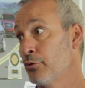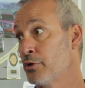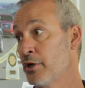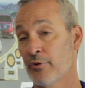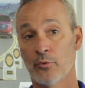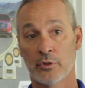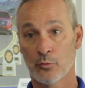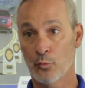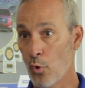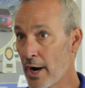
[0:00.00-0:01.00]
through different
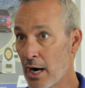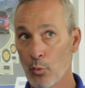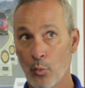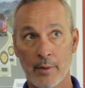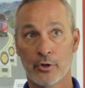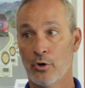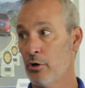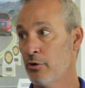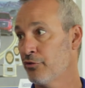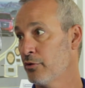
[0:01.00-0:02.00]
1-hour
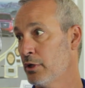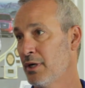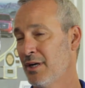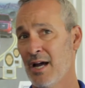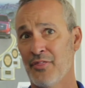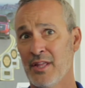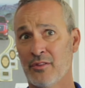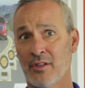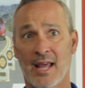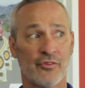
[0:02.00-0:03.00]
webinars. I
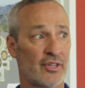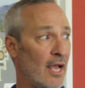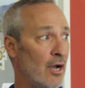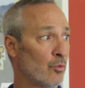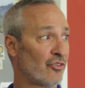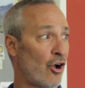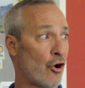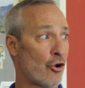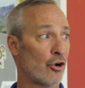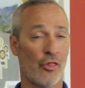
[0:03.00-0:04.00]
think the last count was
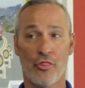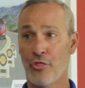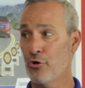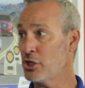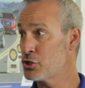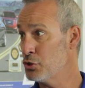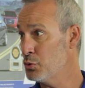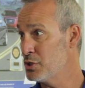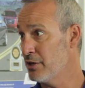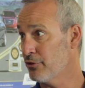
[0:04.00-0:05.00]

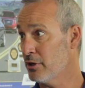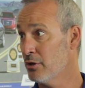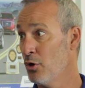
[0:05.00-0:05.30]
132 different